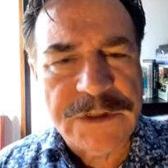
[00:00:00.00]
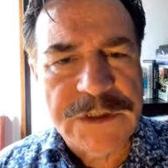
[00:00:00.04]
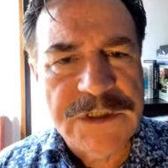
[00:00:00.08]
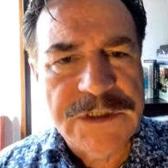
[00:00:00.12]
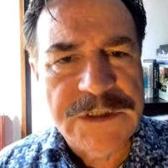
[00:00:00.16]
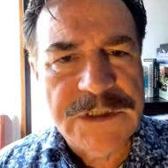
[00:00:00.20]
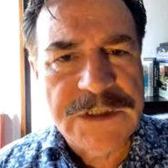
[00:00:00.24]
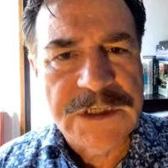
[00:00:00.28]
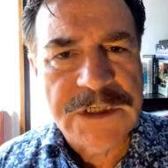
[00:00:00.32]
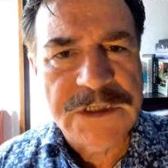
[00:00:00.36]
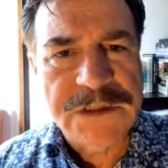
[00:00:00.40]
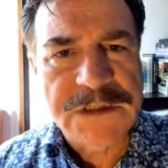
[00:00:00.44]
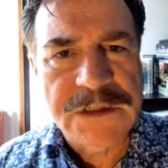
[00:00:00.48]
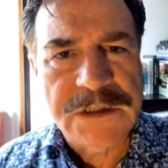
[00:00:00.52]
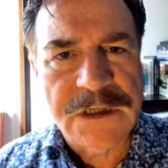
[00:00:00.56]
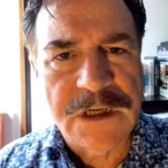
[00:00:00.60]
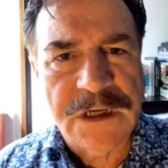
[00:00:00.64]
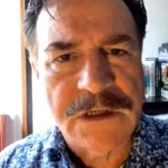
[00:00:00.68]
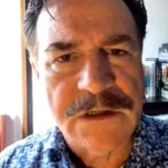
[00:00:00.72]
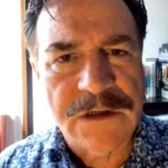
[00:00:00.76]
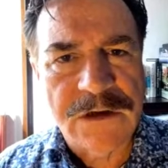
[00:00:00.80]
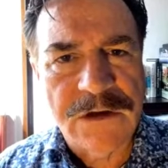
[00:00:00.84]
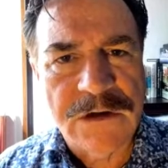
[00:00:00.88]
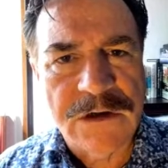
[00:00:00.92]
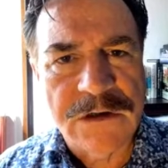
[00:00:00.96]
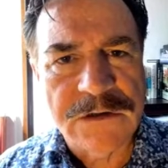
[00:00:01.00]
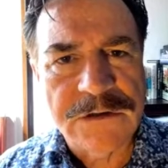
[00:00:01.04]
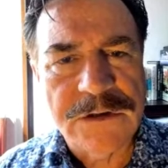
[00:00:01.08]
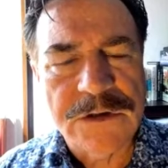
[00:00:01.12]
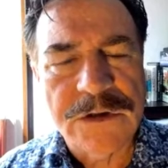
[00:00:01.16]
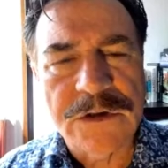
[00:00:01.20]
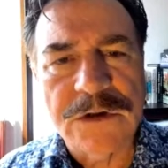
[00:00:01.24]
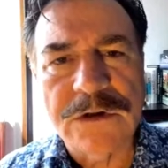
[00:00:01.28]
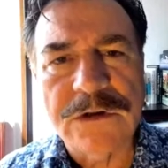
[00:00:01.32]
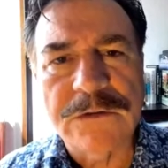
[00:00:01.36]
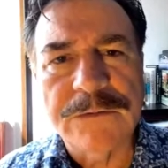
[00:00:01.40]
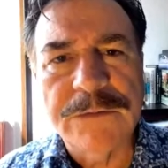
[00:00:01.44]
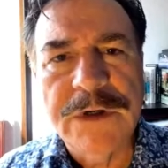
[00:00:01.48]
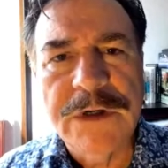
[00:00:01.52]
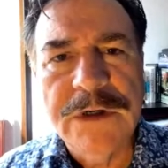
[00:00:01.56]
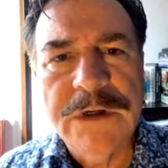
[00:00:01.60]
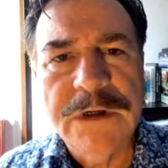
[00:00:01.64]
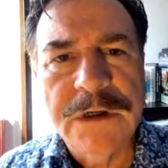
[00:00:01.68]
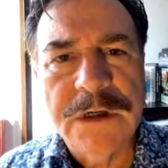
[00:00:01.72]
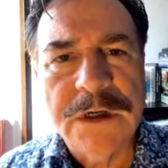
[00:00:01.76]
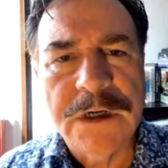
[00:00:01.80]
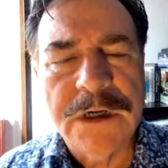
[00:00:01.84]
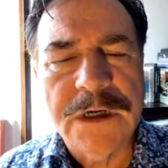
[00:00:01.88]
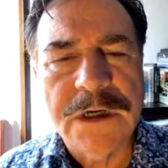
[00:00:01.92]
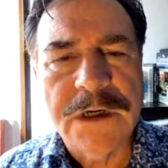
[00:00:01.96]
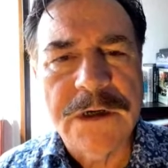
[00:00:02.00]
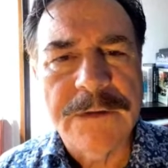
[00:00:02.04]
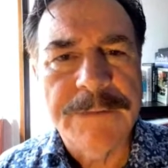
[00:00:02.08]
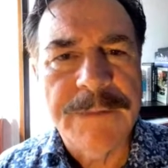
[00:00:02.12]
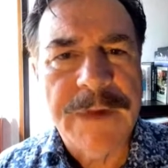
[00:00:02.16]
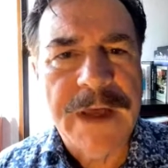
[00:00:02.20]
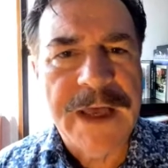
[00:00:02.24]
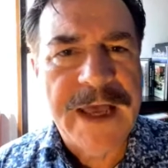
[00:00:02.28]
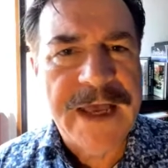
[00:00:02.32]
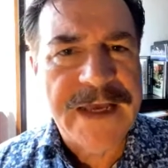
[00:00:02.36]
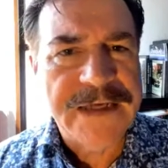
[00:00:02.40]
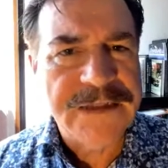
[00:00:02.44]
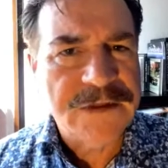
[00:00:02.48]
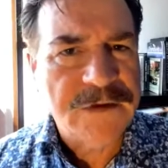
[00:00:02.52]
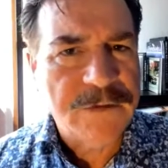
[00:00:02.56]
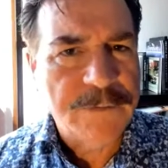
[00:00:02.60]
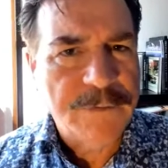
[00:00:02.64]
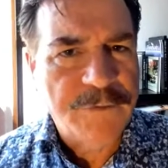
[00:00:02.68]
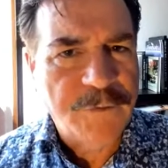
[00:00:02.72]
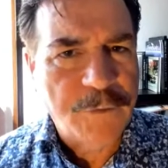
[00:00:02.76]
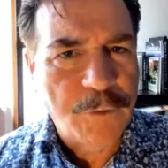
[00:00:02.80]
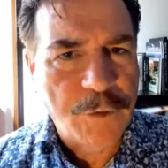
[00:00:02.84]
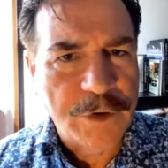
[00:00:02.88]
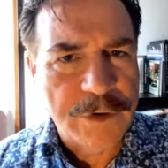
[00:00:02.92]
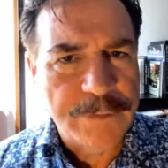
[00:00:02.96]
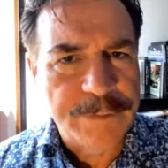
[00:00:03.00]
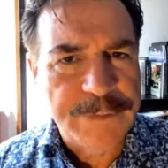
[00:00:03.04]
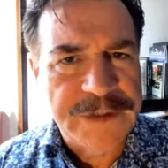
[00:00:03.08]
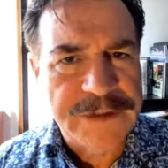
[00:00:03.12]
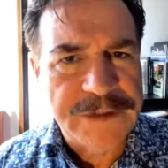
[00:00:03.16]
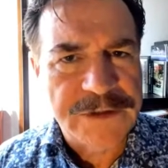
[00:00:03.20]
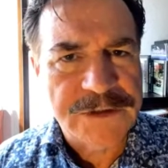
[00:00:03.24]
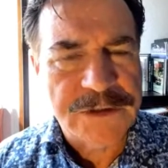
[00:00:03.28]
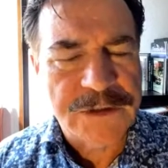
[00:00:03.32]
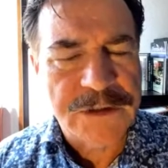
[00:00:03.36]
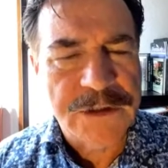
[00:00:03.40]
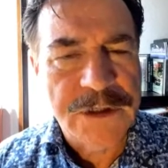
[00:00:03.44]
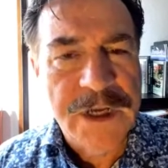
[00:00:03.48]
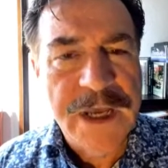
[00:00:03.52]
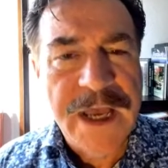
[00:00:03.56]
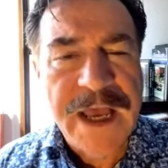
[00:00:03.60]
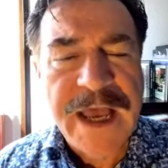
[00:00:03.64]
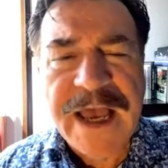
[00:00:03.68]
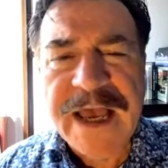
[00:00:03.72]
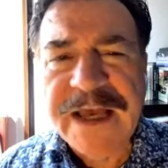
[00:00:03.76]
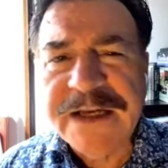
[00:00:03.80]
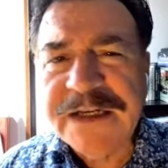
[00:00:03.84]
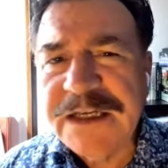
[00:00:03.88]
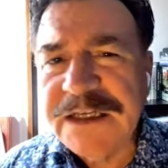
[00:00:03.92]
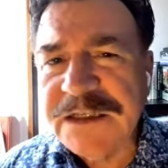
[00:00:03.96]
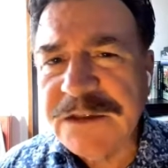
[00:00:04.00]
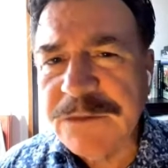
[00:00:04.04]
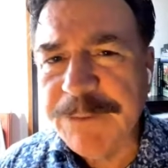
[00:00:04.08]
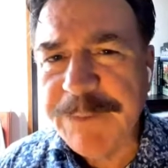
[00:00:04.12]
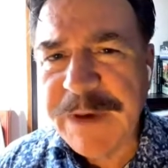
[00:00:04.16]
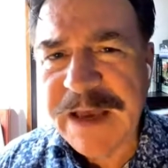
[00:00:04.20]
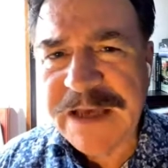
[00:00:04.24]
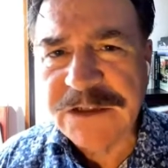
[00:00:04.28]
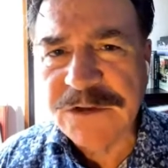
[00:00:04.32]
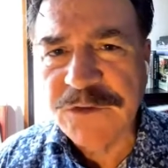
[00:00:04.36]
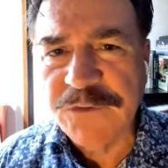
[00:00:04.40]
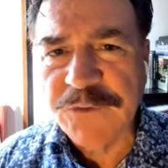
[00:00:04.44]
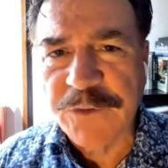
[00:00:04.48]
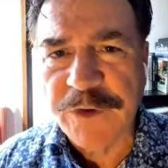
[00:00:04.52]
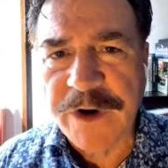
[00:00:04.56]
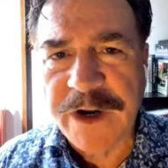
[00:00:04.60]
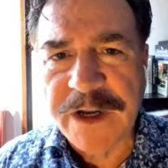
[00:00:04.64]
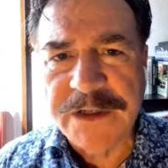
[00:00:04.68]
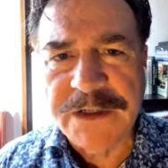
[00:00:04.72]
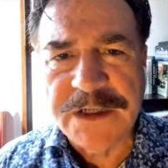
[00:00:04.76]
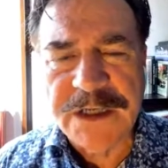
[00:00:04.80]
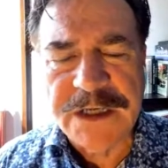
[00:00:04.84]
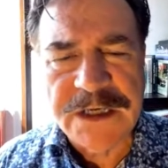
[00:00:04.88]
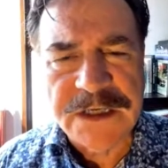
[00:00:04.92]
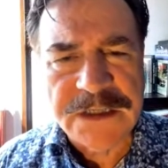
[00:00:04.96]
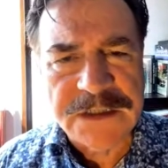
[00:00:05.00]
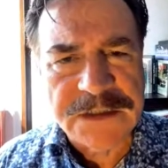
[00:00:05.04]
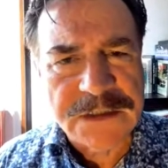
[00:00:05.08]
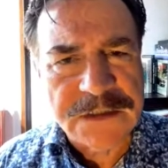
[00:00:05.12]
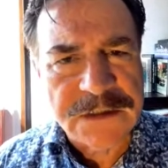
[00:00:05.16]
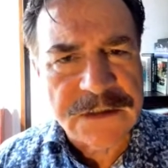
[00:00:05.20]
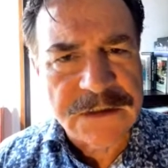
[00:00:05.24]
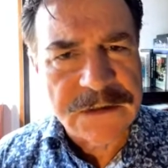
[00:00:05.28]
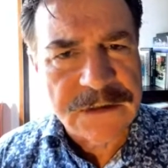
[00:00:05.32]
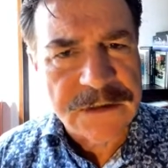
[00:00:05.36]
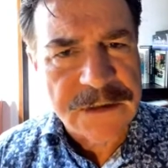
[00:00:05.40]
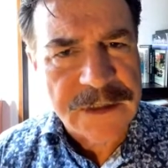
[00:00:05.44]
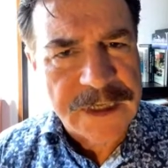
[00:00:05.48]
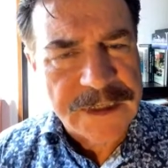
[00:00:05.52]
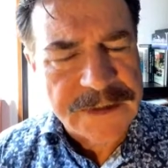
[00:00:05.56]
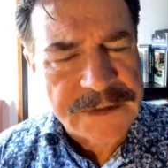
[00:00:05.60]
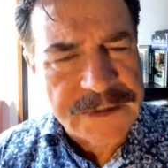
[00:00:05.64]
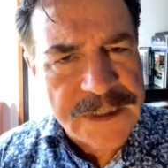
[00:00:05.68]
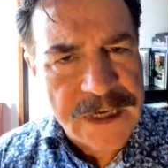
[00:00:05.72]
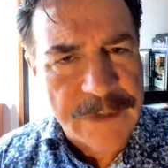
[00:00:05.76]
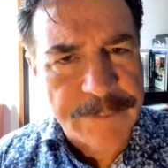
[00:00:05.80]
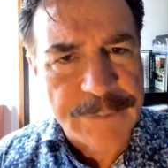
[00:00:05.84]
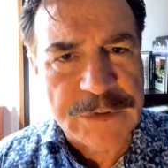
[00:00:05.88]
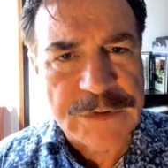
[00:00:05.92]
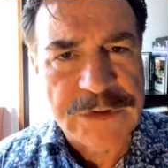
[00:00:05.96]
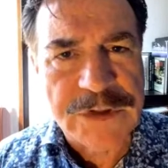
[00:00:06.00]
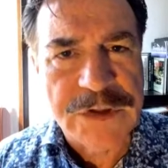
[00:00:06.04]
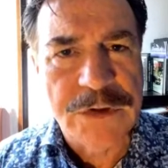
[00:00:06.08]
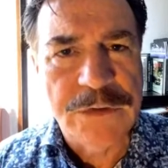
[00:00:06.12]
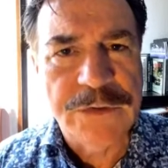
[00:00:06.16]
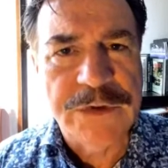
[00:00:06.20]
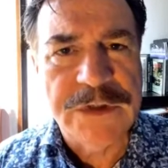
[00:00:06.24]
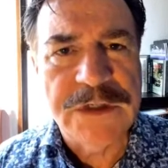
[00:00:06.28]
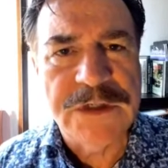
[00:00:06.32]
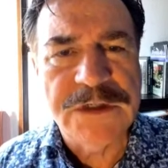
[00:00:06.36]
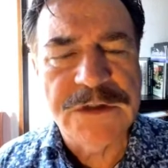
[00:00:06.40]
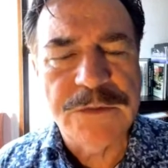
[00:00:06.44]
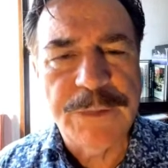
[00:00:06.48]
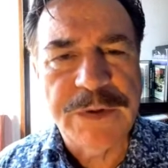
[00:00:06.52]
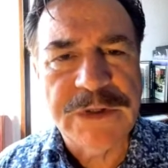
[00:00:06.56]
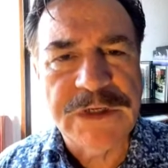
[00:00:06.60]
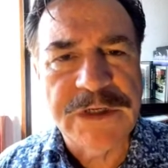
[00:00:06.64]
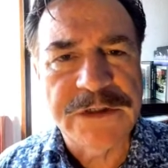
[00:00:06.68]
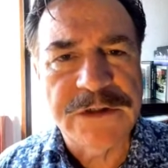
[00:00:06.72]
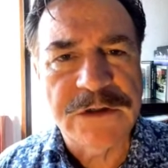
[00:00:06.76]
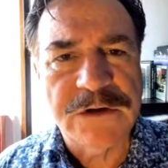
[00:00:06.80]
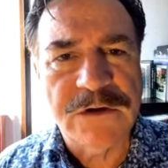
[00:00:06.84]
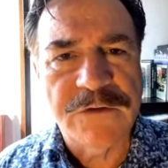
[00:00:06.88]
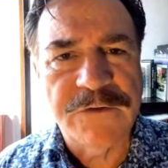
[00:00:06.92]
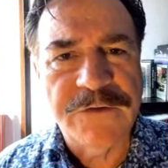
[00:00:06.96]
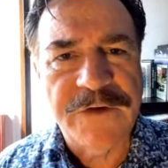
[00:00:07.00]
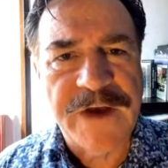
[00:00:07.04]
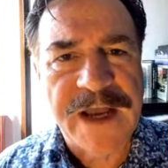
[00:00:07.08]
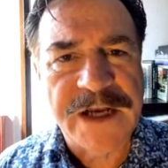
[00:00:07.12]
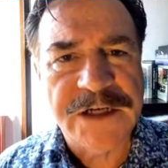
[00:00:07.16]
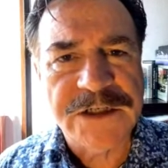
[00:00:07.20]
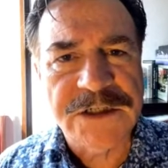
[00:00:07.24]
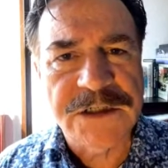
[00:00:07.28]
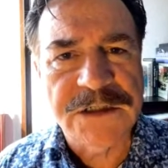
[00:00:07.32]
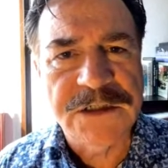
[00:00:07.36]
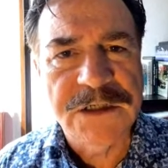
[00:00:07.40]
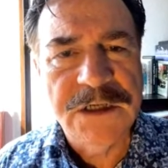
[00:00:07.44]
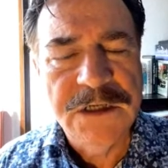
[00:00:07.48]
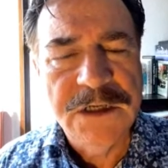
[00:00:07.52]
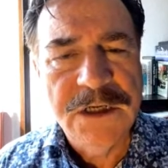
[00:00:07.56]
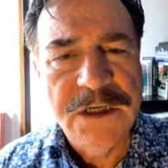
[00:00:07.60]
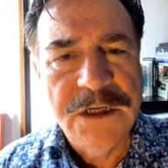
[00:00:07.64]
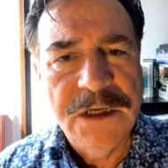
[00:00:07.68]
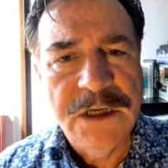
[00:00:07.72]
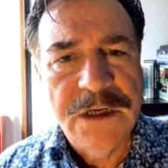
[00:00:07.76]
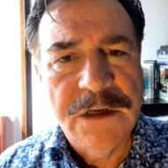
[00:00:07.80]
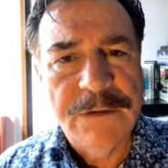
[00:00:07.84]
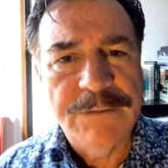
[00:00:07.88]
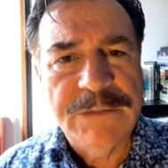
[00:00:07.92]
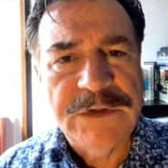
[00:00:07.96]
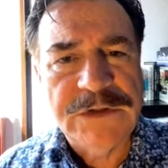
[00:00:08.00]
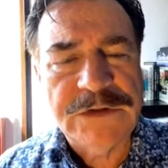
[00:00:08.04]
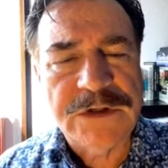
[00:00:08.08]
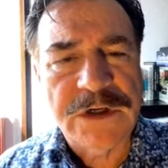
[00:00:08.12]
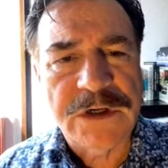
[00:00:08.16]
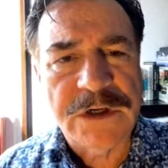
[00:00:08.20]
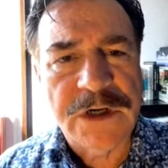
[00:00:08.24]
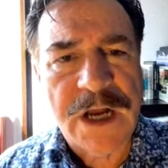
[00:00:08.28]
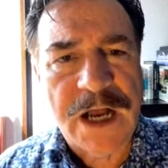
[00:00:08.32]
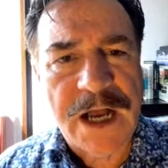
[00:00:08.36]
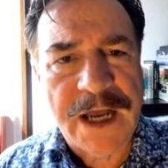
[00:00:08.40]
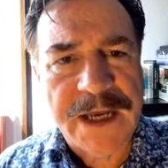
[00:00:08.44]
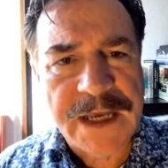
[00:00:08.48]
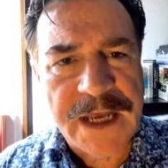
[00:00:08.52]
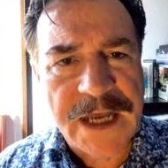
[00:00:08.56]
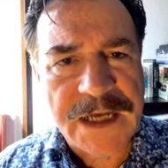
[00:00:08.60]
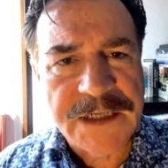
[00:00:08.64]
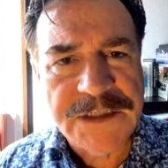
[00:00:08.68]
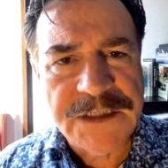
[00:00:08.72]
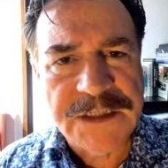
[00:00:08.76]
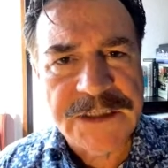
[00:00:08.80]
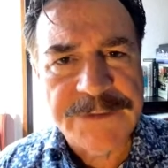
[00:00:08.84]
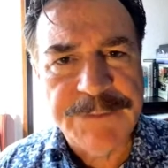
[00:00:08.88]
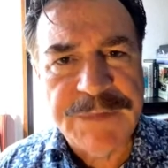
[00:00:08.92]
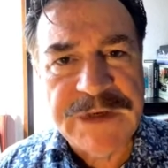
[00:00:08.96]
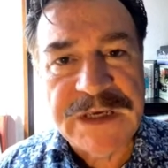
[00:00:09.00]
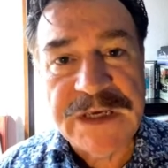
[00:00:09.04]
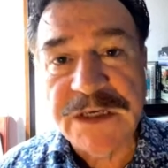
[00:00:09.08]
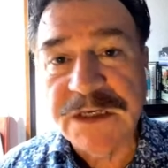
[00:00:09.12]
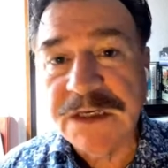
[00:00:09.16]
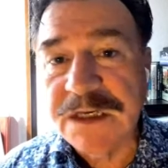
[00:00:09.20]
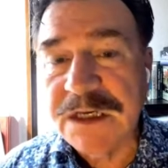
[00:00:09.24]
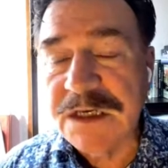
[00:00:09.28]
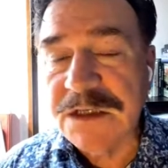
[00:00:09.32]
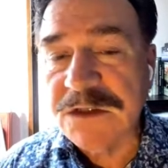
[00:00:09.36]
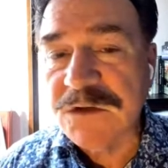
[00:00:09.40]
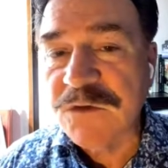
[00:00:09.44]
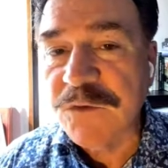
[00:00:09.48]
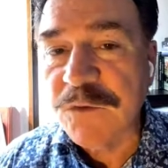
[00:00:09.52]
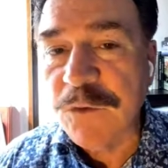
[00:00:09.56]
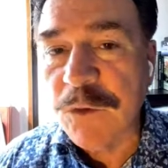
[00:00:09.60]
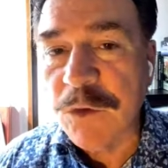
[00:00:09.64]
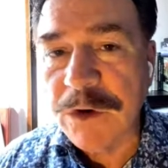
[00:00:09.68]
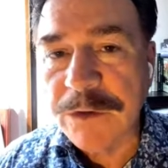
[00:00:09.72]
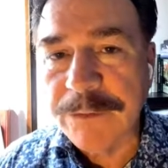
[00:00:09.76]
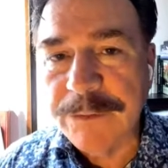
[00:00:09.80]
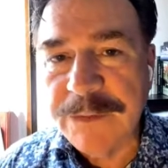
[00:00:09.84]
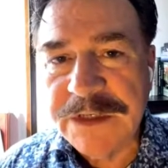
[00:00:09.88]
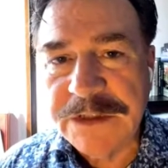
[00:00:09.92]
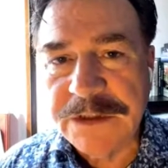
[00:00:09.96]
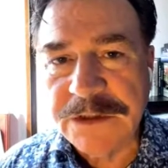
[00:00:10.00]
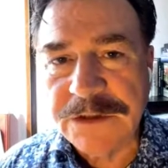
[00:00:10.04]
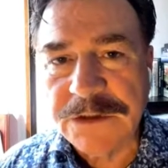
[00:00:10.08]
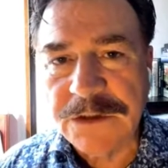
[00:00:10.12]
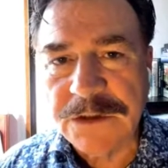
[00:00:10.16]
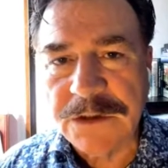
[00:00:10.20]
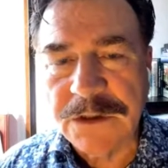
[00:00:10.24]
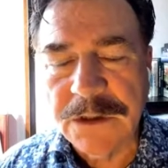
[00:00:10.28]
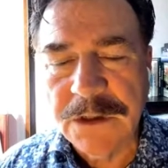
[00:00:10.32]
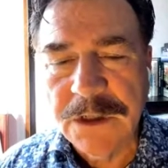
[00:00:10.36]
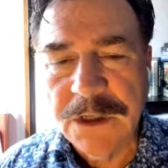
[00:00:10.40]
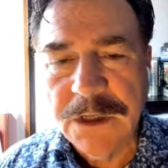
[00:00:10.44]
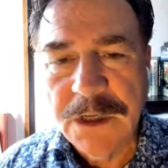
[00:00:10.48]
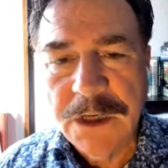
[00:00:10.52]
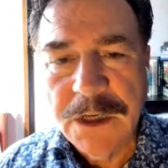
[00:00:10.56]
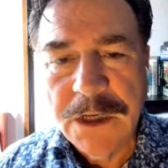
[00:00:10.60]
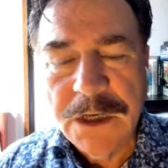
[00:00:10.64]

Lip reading: Kishida's long-term as foreign minister and his best friend, his number two in his political faction, Mr. Hayashi, being his foreign minister,